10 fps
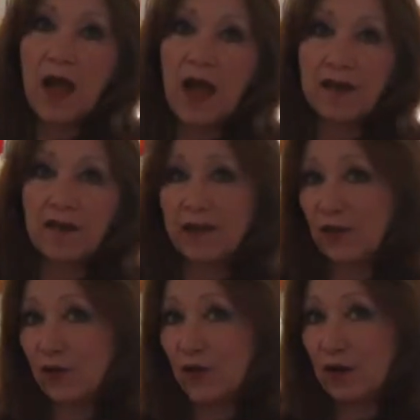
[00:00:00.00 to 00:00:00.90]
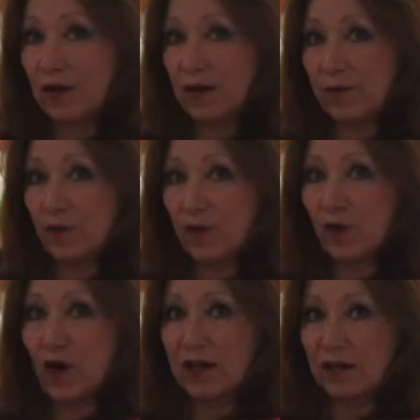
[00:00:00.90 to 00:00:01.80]
act like you're pulling up your
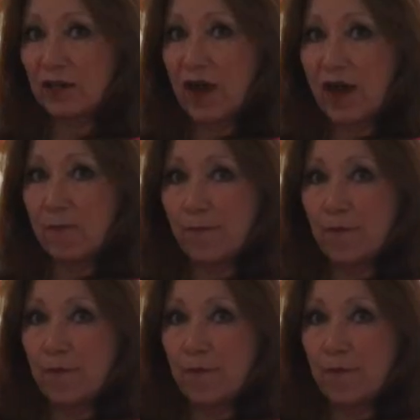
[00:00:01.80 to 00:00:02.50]
bra strap,